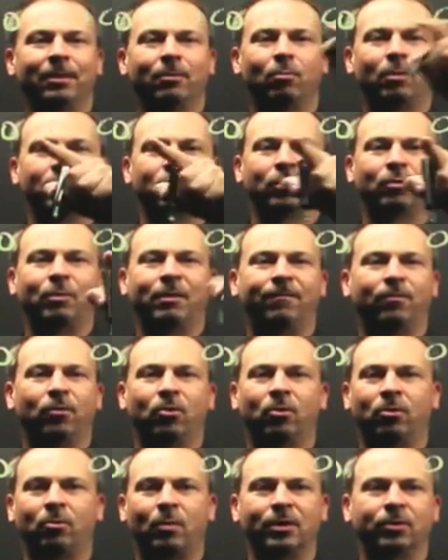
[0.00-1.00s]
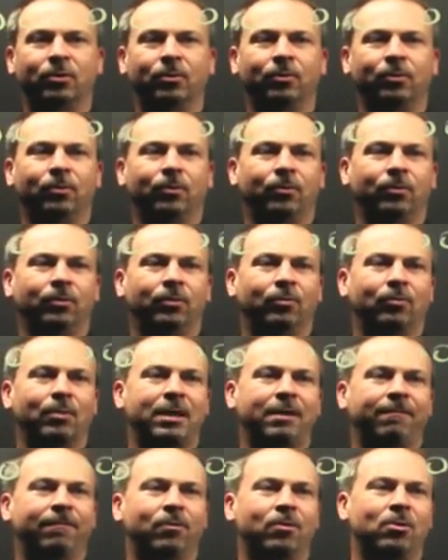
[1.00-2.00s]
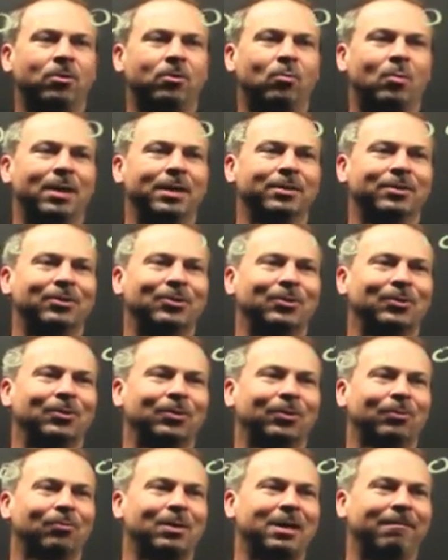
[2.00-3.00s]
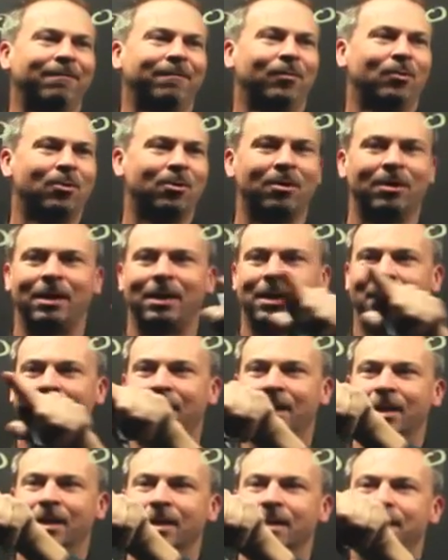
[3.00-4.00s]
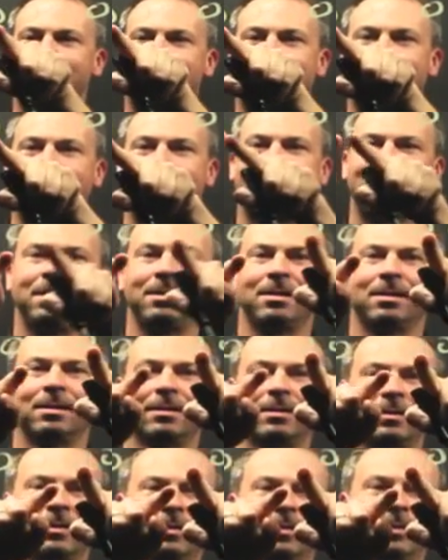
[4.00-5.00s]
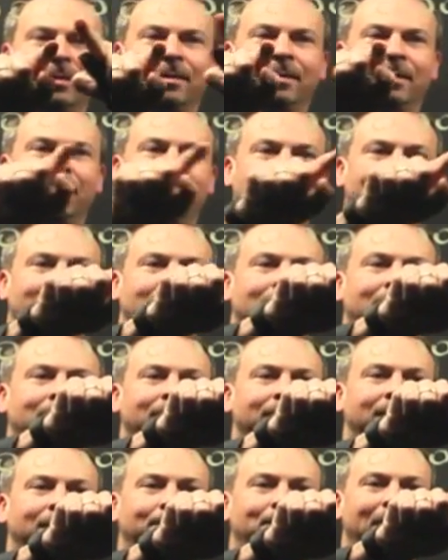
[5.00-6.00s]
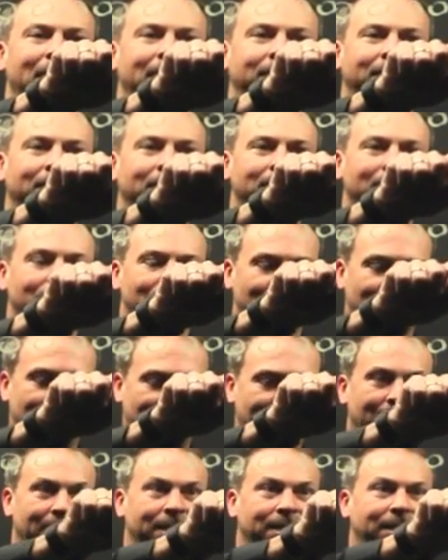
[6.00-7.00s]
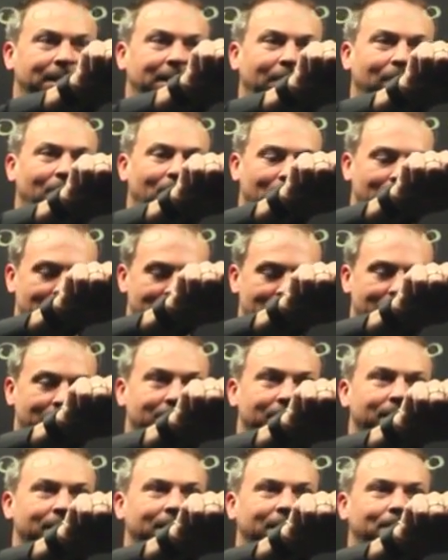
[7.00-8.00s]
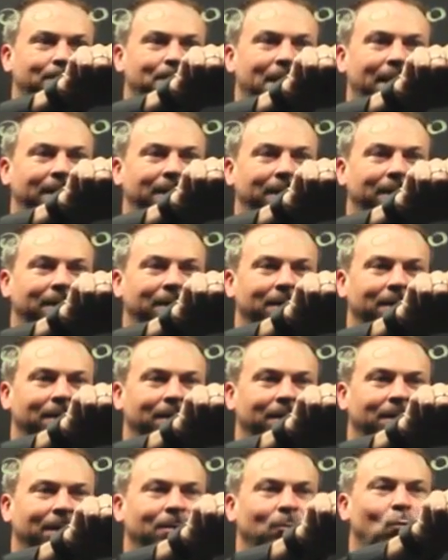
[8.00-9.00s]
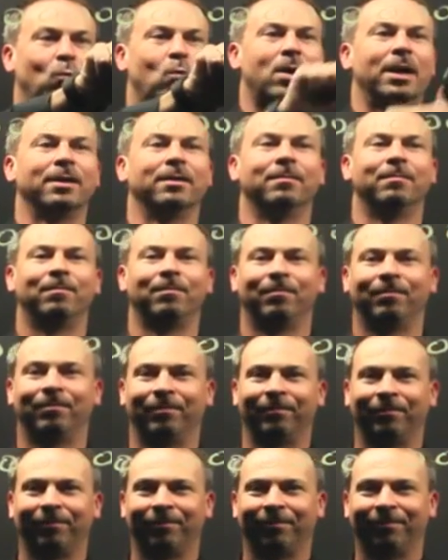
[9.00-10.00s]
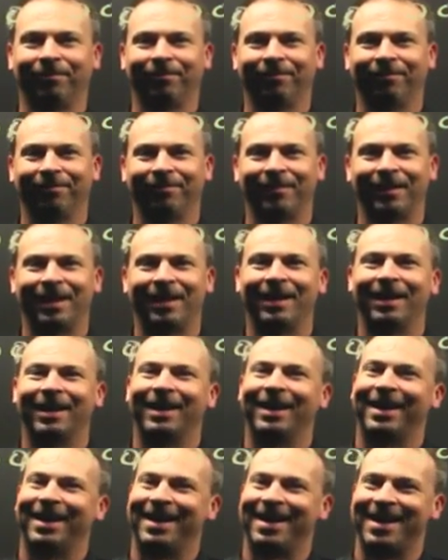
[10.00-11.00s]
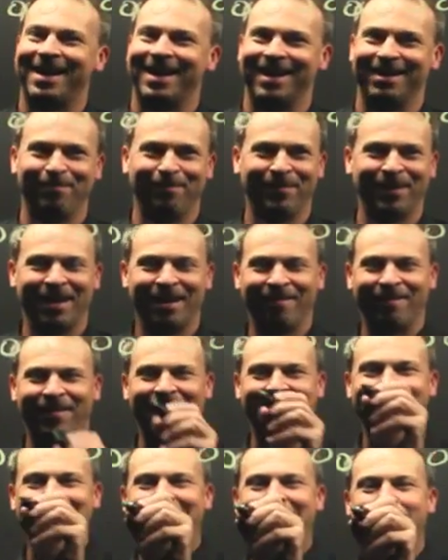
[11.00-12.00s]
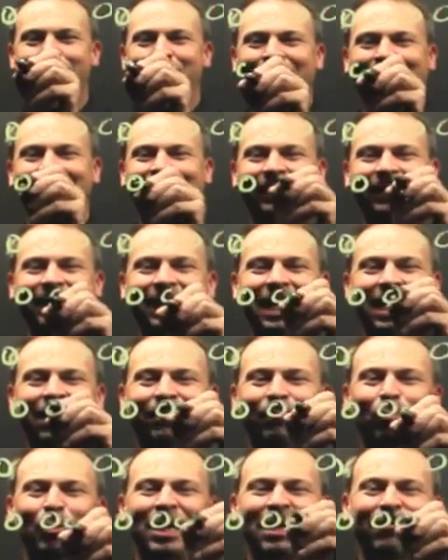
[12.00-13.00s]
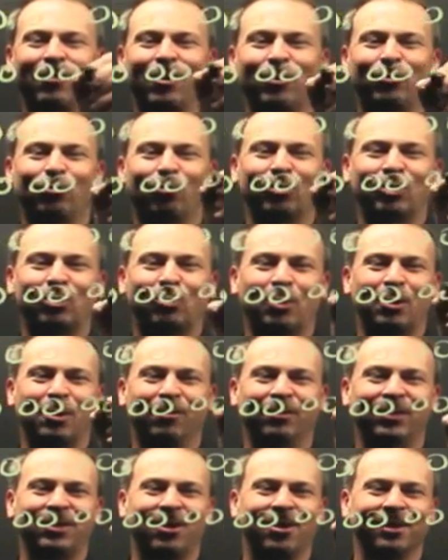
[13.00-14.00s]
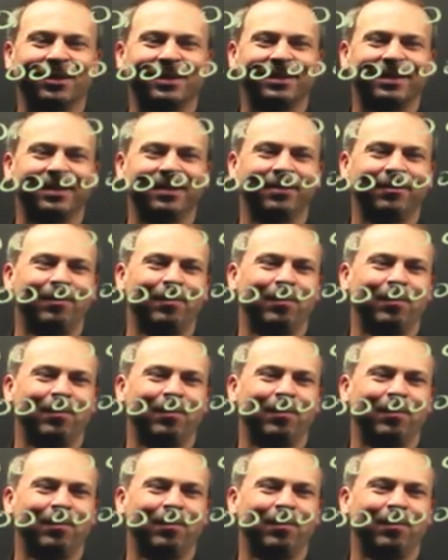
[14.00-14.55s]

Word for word: 1, 2, 3, 4, 1, 2, 3, 4, 1, 2, 3, 4. 9 spacer 0 spacer 1. Ah, that now I can see whenever I draw 12 dots,